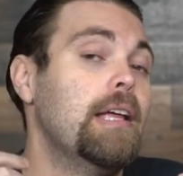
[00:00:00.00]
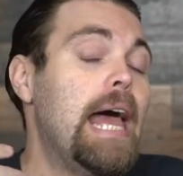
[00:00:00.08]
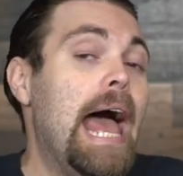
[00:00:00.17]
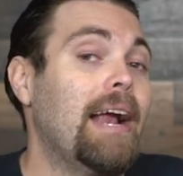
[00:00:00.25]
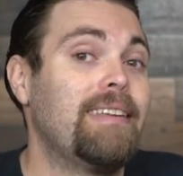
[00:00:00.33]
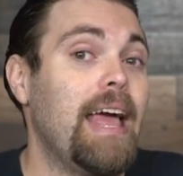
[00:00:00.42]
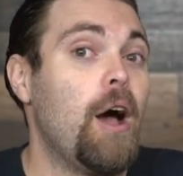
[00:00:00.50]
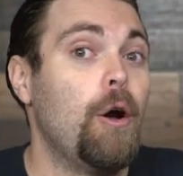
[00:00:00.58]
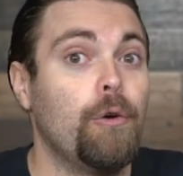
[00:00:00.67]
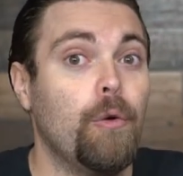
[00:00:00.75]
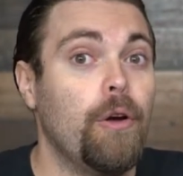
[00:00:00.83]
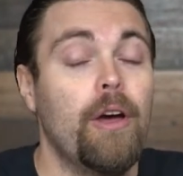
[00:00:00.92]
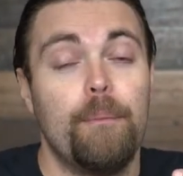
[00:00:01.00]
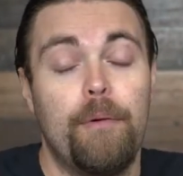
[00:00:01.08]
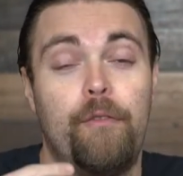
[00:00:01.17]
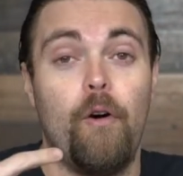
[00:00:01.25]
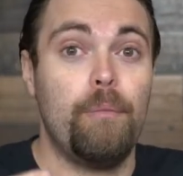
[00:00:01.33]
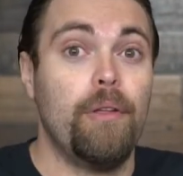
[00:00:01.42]
act out or
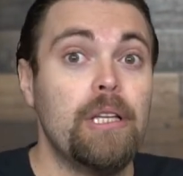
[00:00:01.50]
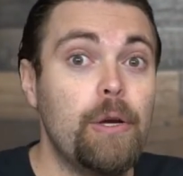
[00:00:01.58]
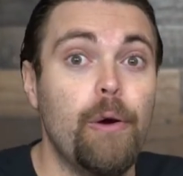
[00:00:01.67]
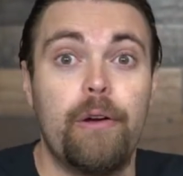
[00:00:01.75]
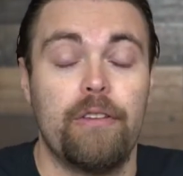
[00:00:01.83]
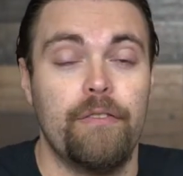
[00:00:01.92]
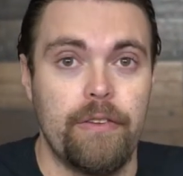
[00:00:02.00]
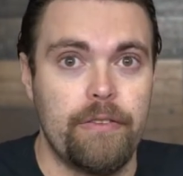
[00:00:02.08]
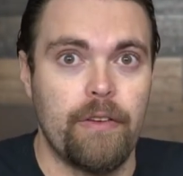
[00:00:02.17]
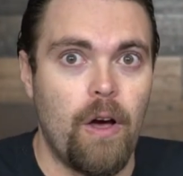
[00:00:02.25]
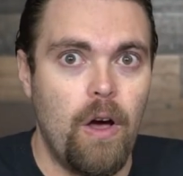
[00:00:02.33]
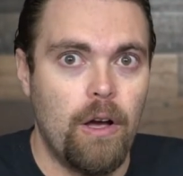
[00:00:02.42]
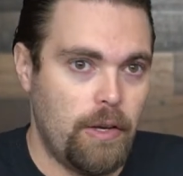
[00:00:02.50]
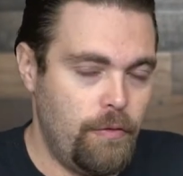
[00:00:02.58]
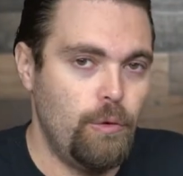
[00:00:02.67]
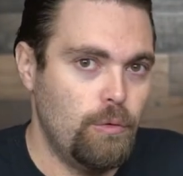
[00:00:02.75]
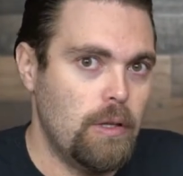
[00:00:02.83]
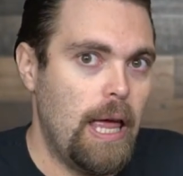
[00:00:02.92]
perform the lyrics of a song, if
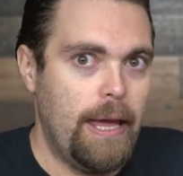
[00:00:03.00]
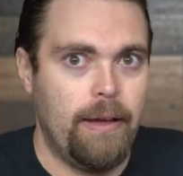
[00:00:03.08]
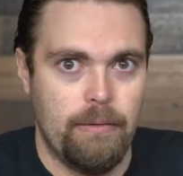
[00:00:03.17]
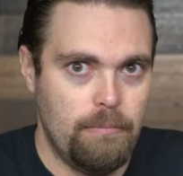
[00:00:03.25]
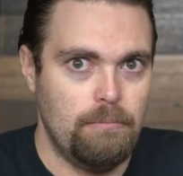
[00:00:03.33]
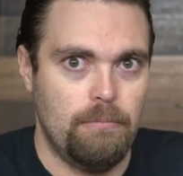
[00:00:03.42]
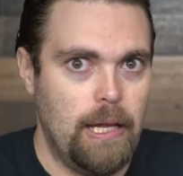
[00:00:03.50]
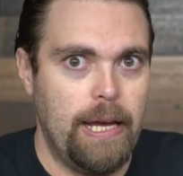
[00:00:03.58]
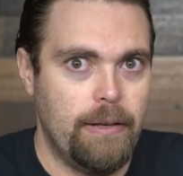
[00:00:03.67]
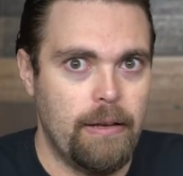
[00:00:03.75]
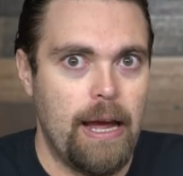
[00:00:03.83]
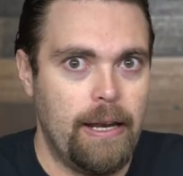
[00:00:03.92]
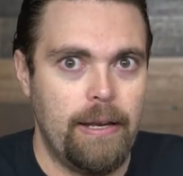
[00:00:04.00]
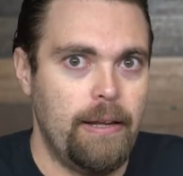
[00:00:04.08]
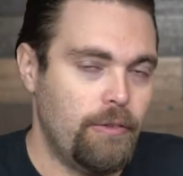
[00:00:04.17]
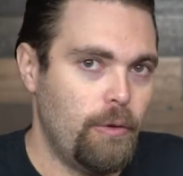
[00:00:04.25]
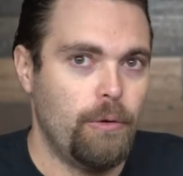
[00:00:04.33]
you like late 90s,